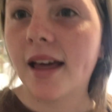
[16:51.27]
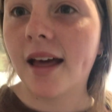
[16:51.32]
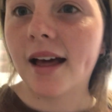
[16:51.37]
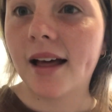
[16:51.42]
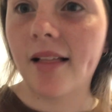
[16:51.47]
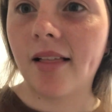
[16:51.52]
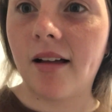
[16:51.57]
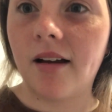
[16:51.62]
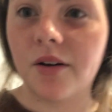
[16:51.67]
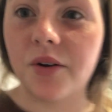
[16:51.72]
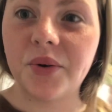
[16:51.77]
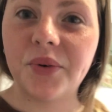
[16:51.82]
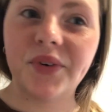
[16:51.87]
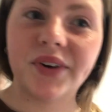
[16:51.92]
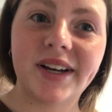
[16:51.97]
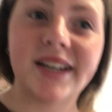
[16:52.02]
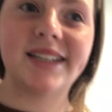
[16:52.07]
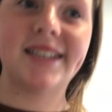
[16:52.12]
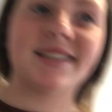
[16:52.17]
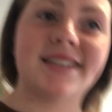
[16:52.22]
Hello,
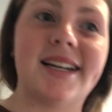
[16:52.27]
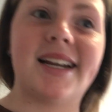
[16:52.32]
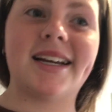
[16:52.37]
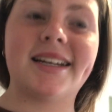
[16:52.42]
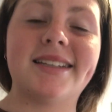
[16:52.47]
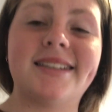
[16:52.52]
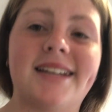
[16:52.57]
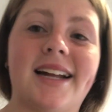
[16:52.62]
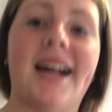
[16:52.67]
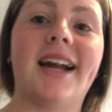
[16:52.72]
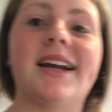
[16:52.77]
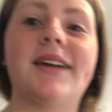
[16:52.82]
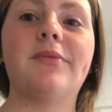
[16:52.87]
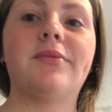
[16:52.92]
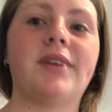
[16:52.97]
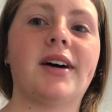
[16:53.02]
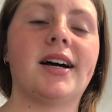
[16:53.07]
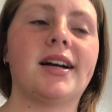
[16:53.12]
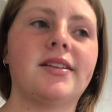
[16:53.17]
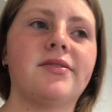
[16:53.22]
it's the next day,
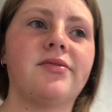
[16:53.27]
but